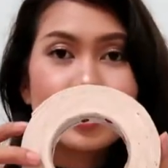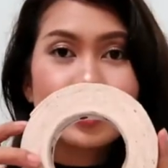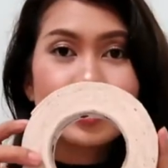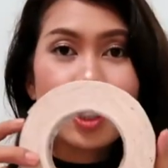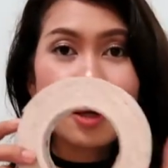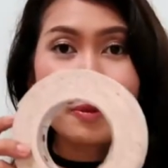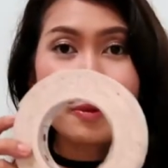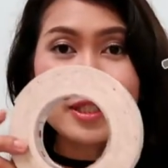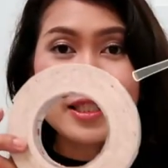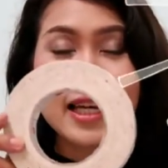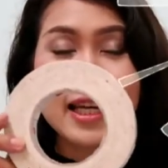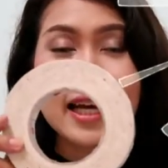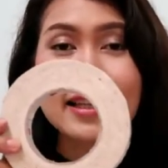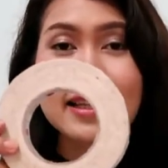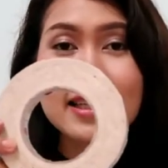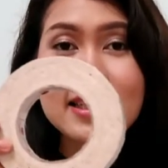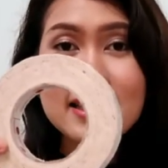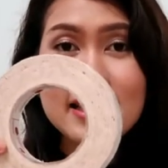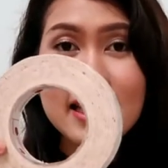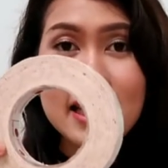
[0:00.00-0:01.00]
The whole
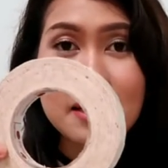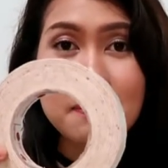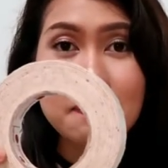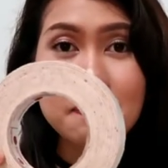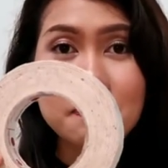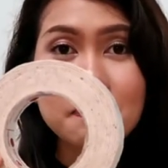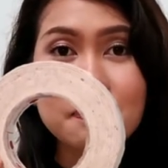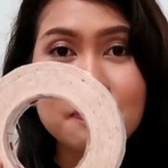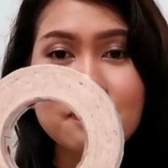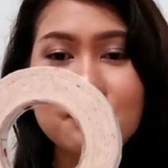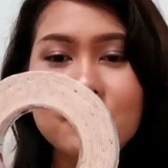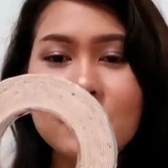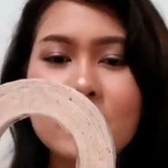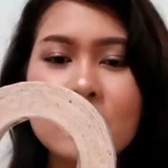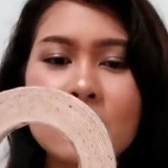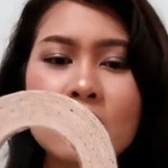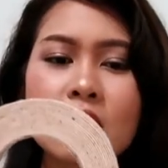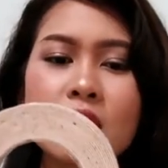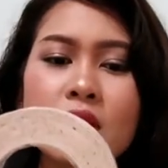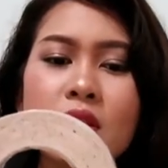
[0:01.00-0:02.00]
sided tape,
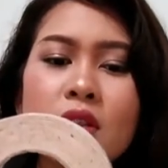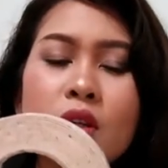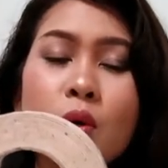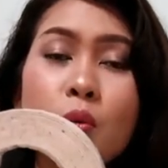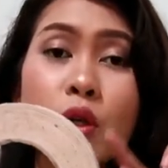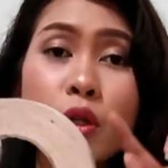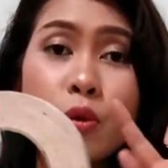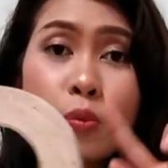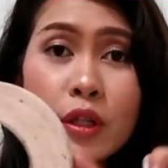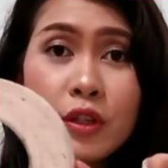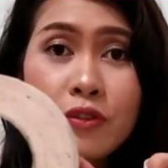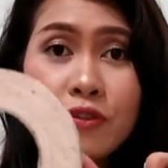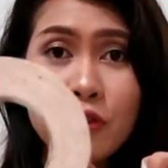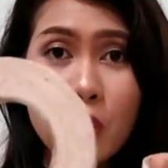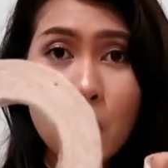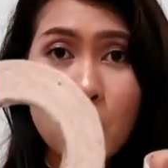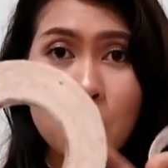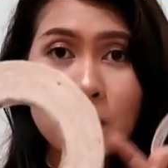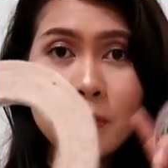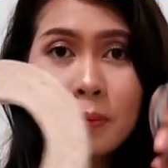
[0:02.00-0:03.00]
the one with
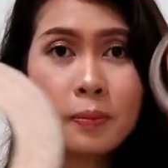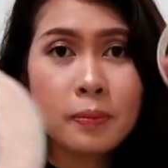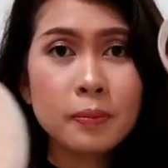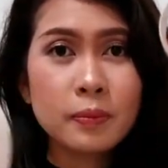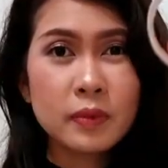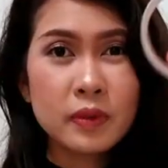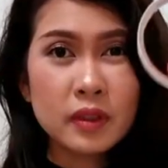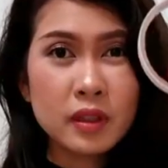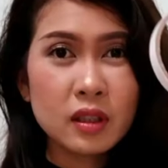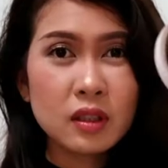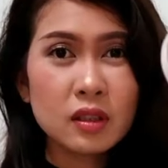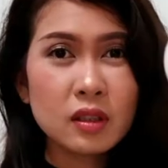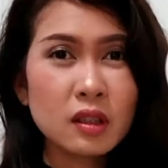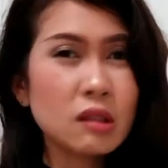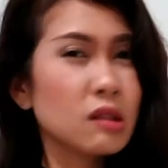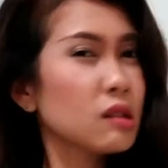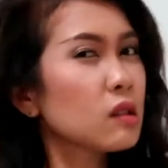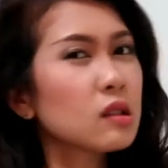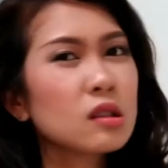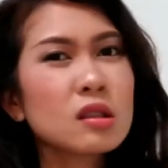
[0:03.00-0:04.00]
foam.
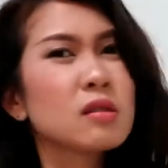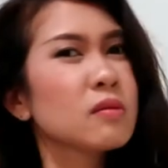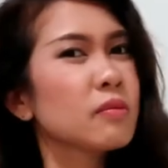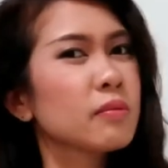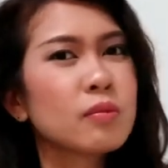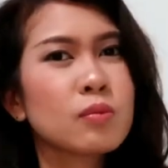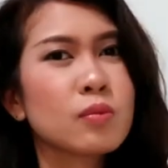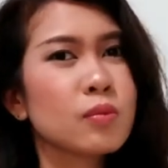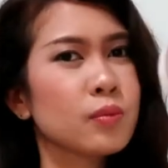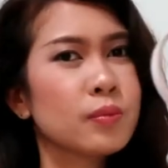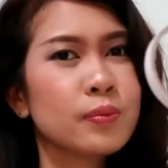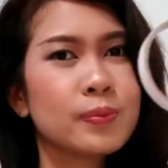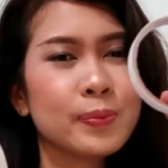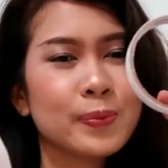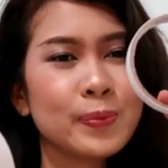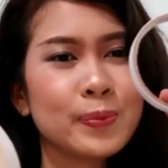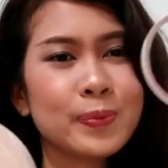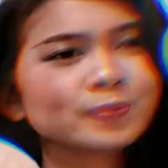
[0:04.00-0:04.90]
Nuh-uh, not this one.